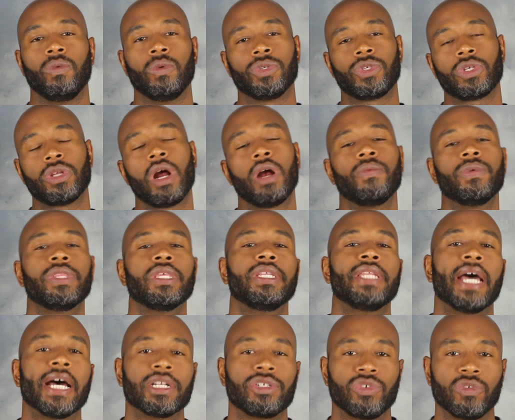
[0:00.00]
We'll start with the
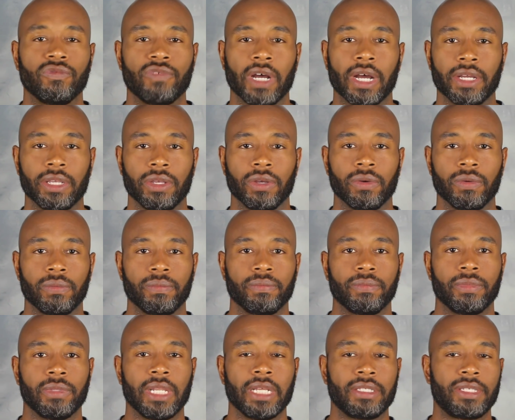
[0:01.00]
natural value.
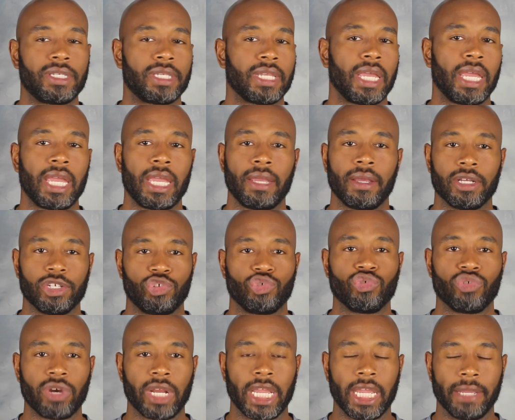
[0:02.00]
Let's say a
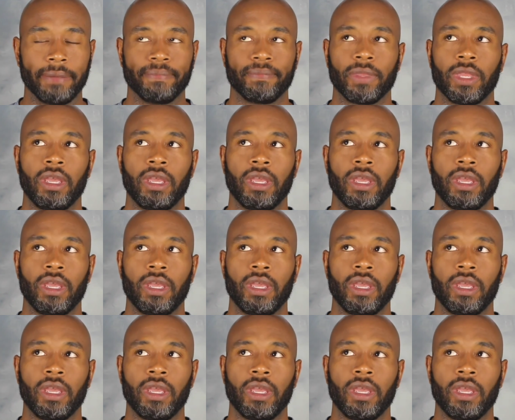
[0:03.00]
tree.